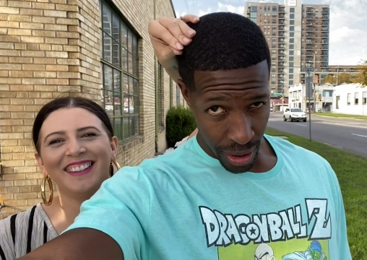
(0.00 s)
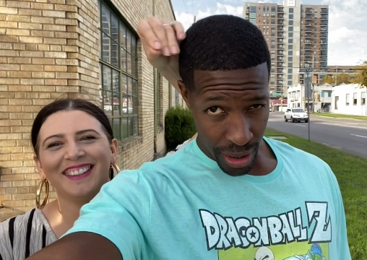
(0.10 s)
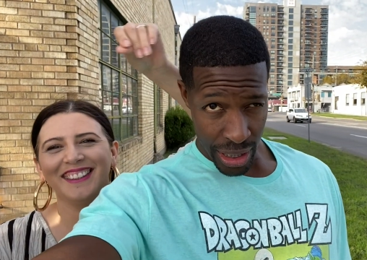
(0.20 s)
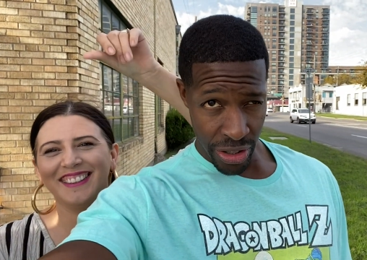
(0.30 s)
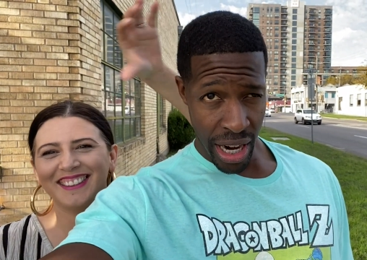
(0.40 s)

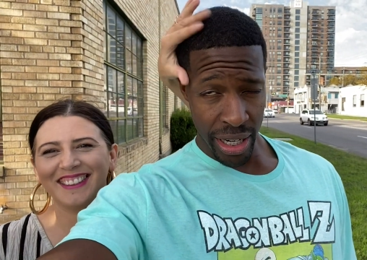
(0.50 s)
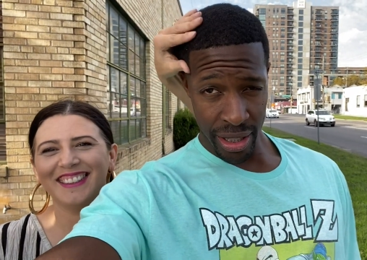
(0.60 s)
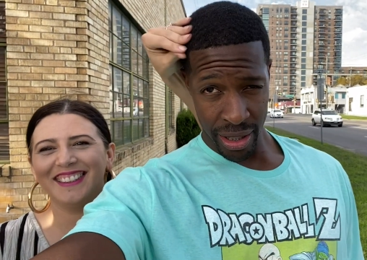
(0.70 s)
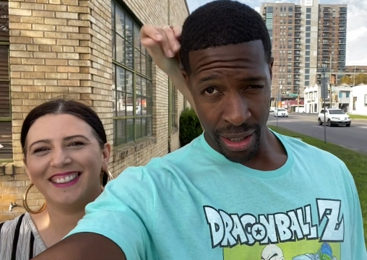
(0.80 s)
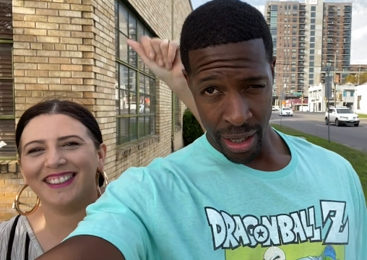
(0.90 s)
Speaker 1: That's right.
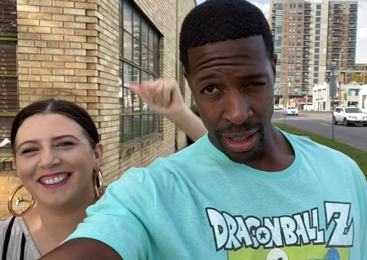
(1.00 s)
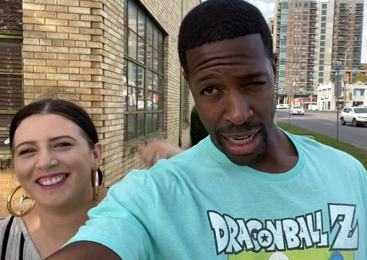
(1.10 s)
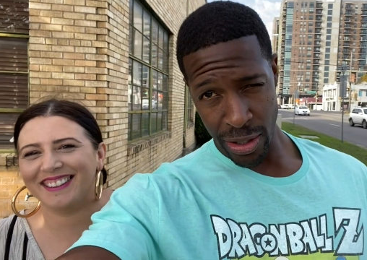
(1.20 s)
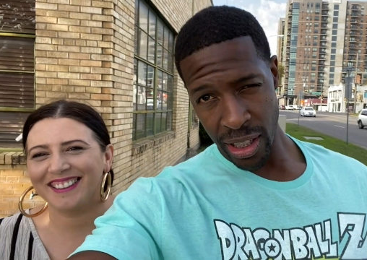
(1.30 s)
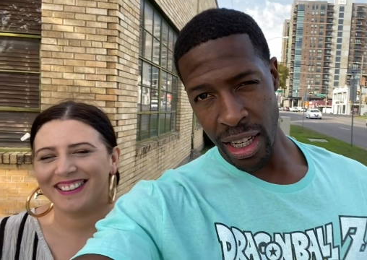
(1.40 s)

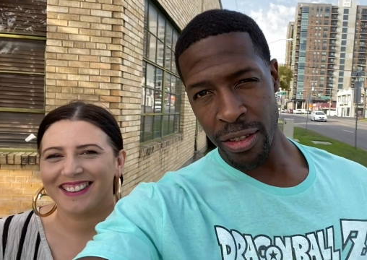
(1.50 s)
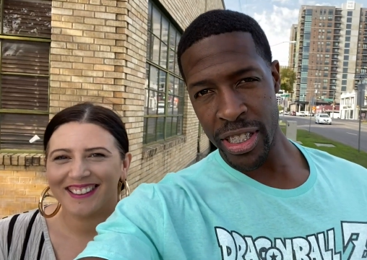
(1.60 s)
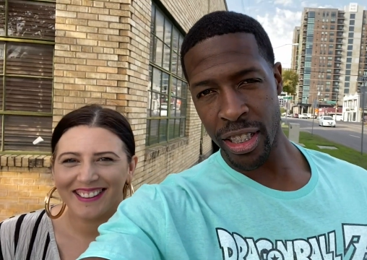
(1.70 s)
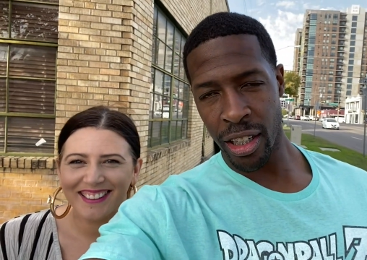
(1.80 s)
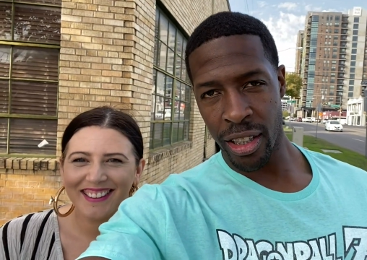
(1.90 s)
That's what love
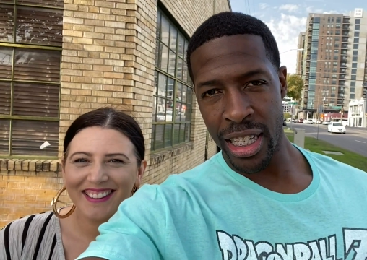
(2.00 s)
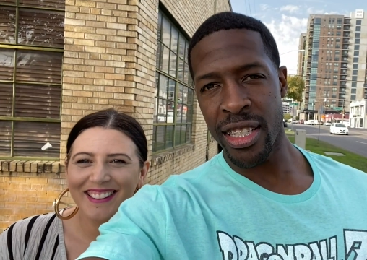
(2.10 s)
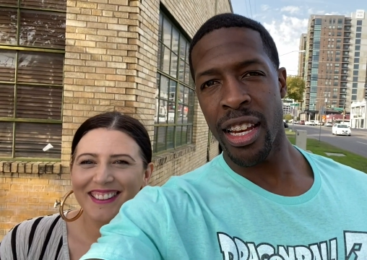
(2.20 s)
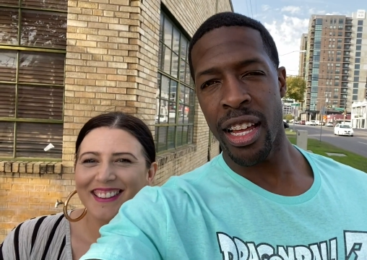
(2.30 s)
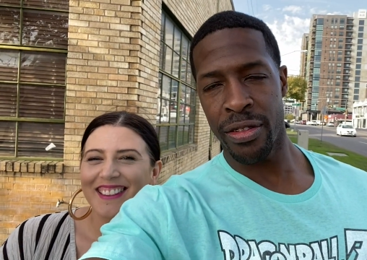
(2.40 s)
is called.
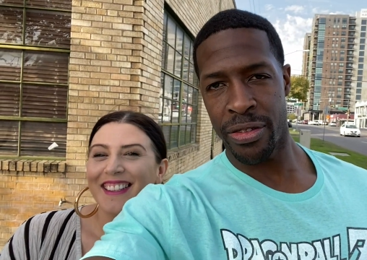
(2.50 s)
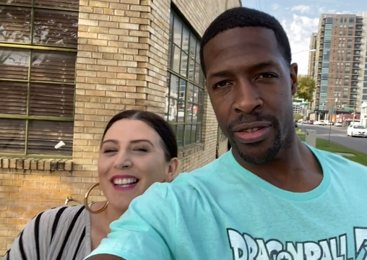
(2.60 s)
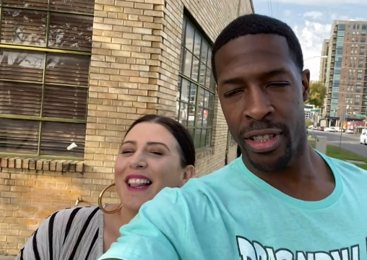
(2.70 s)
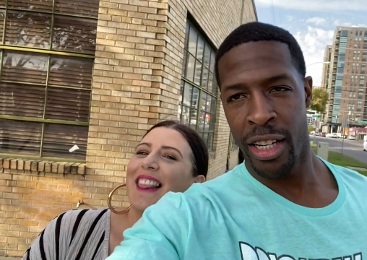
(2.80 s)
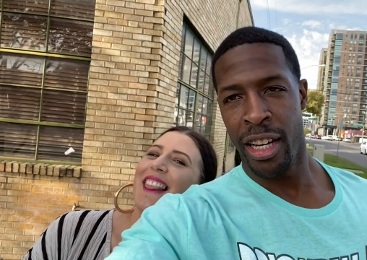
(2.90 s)
That's love.
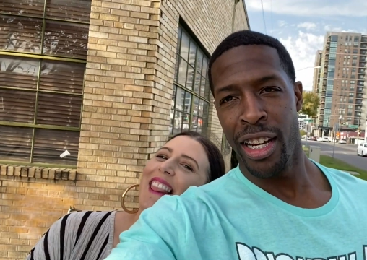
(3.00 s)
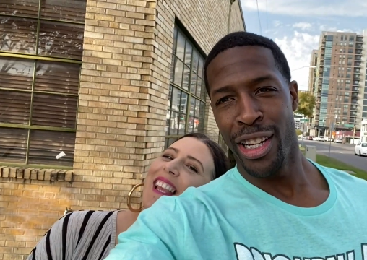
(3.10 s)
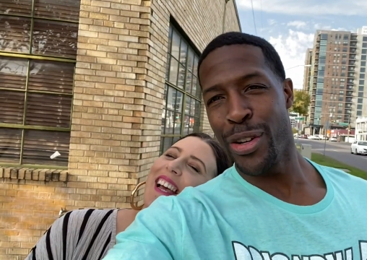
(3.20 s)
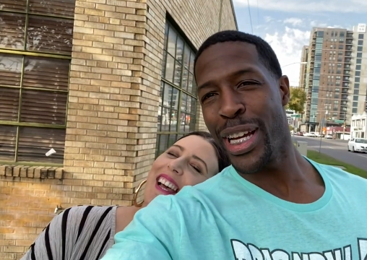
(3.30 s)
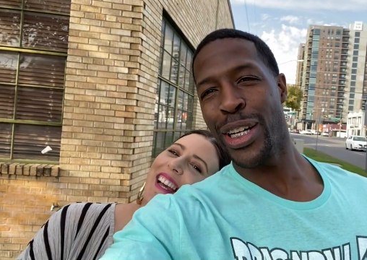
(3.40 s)

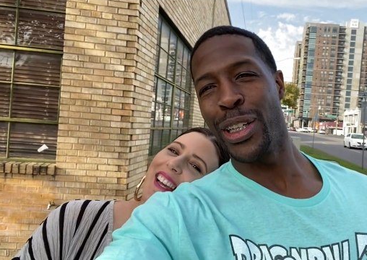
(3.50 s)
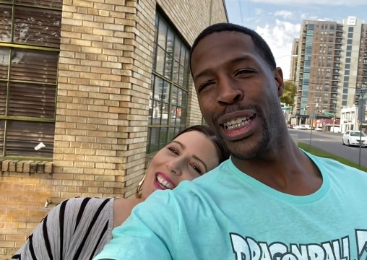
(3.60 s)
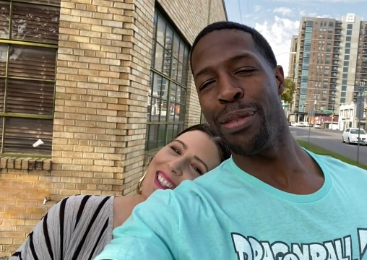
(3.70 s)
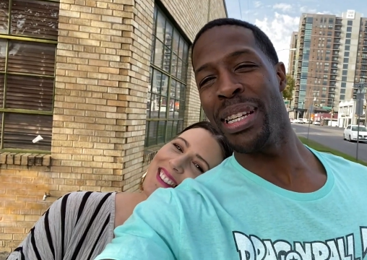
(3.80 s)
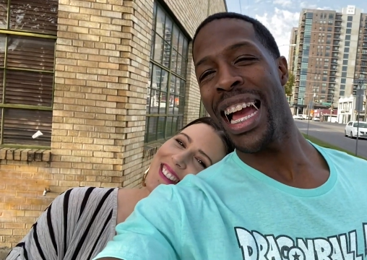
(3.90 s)
You ain't gonna
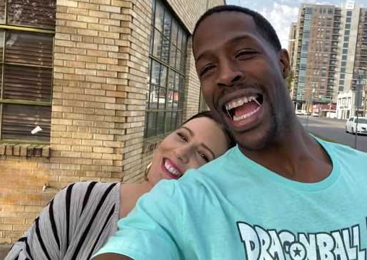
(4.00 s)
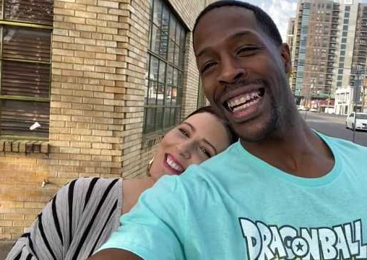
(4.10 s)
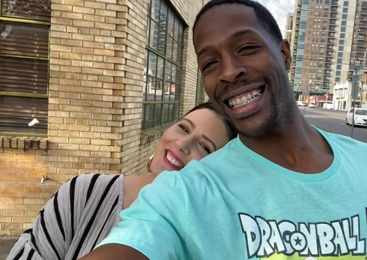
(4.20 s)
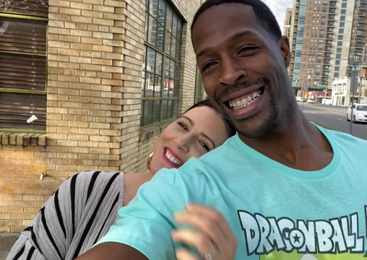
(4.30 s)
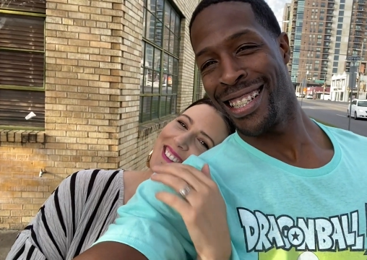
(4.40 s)
leave me hanging.